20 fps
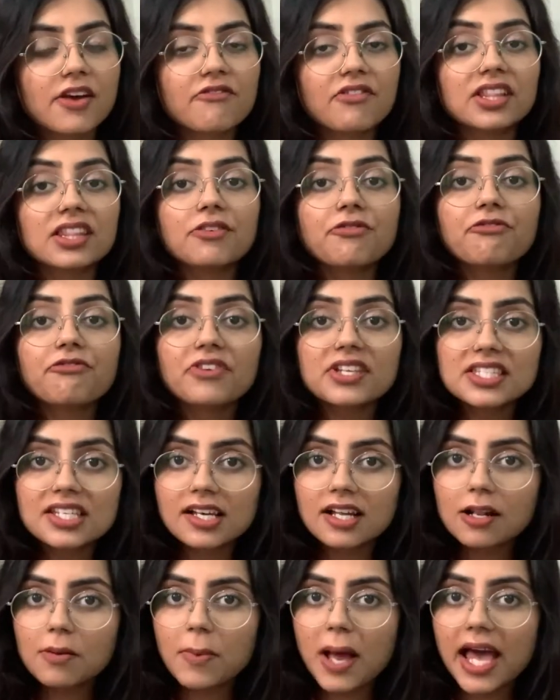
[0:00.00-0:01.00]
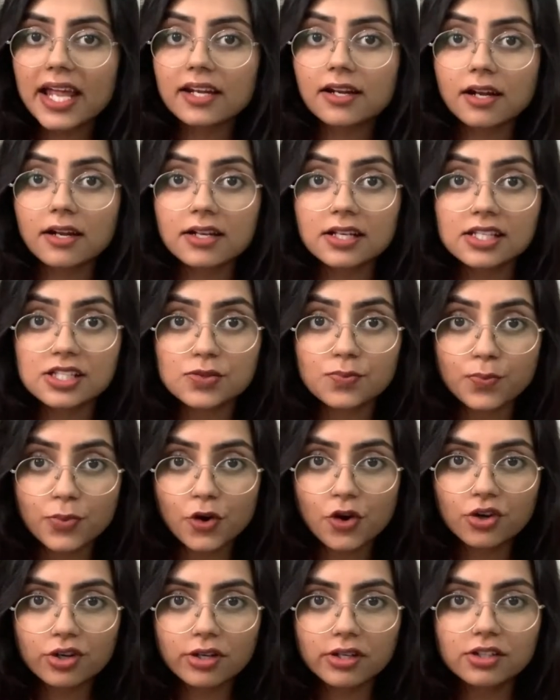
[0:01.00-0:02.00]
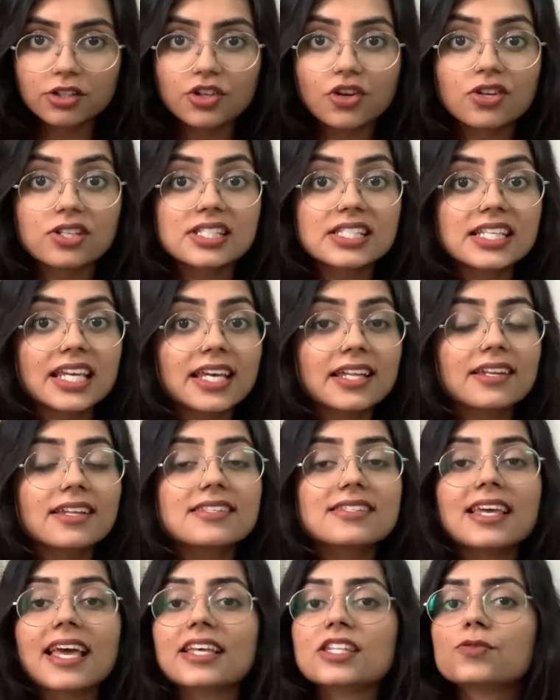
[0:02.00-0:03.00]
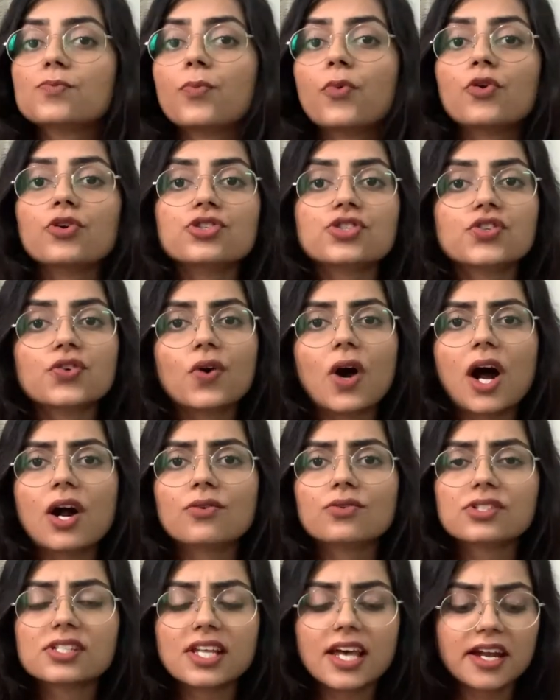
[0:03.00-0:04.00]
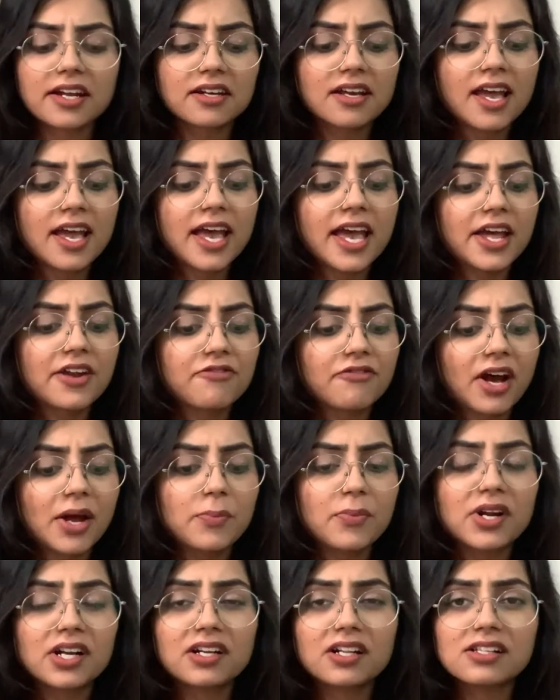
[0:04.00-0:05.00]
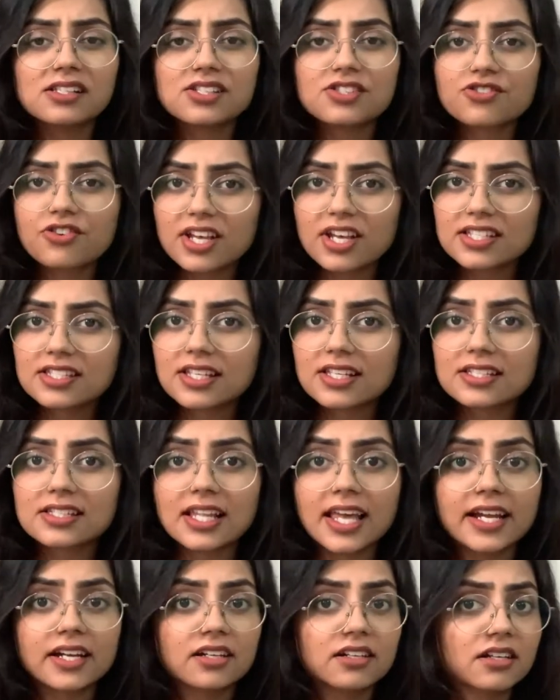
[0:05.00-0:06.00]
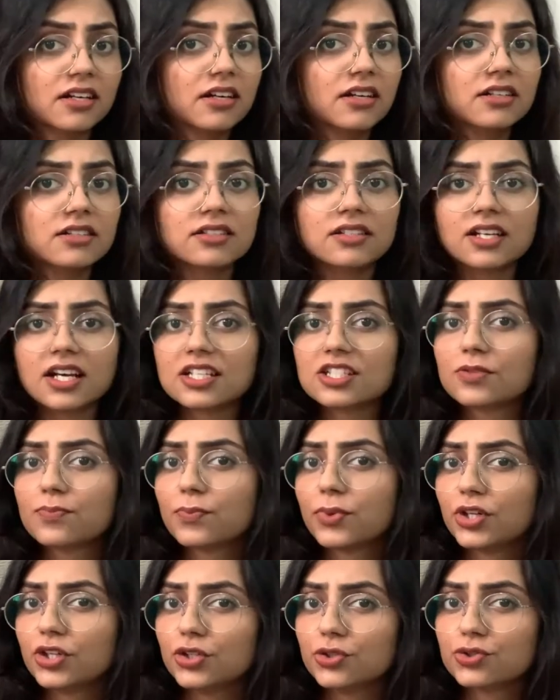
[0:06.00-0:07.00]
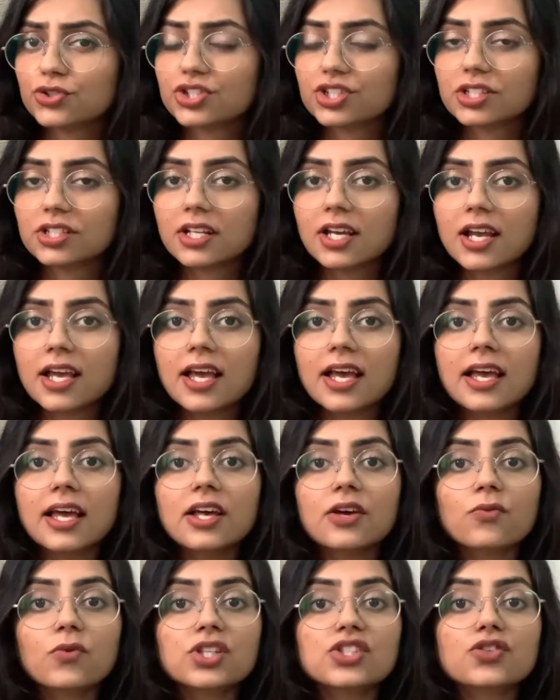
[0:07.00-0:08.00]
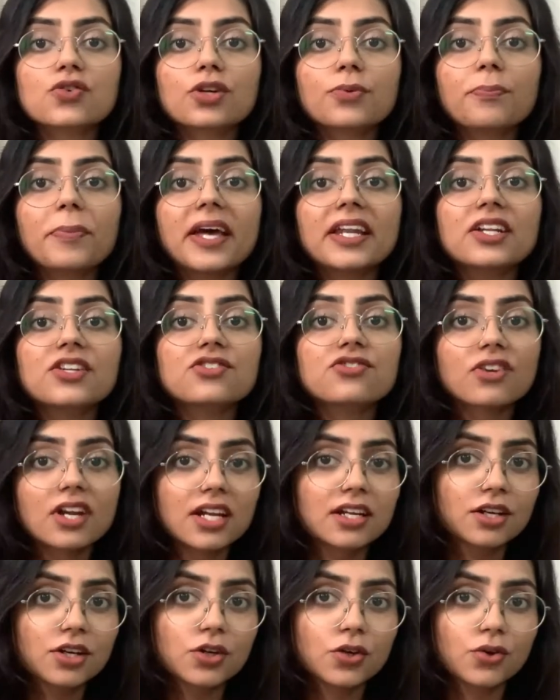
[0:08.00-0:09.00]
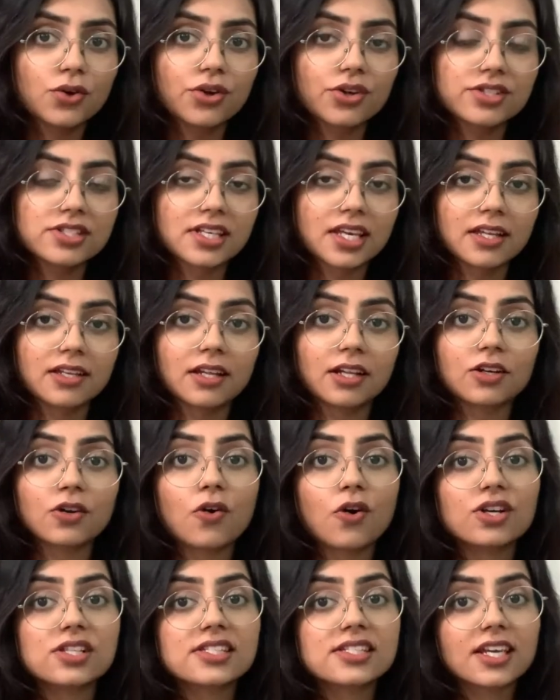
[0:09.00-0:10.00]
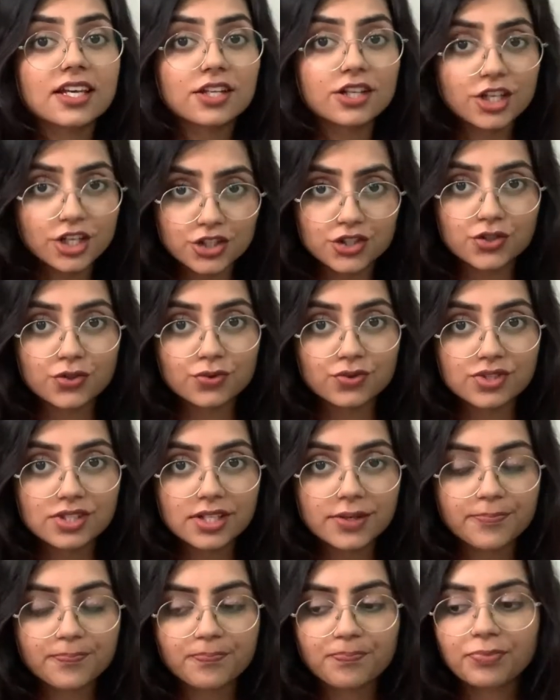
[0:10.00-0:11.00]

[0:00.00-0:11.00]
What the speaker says: When the physical barrier is broken, your skin is exposed to outside environmental stresses like dirt, dust, pollution, which could penetrate into your skin and cause skin issues.